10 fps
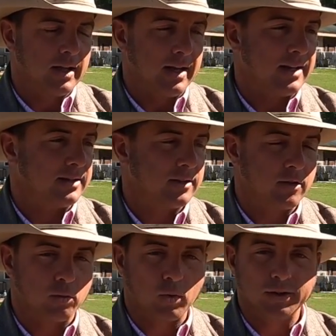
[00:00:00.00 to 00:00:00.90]
and
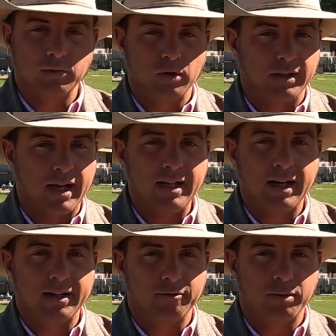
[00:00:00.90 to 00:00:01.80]
there wasn't really any
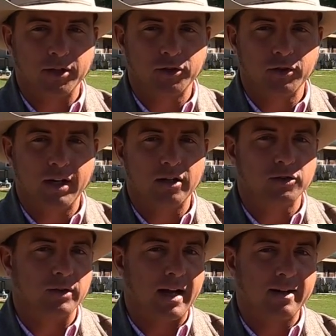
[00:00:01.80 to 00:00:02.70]
kind of pressure there,
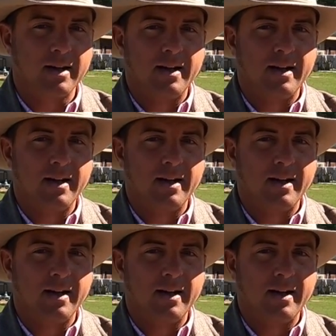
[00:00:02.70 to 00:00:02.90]
so that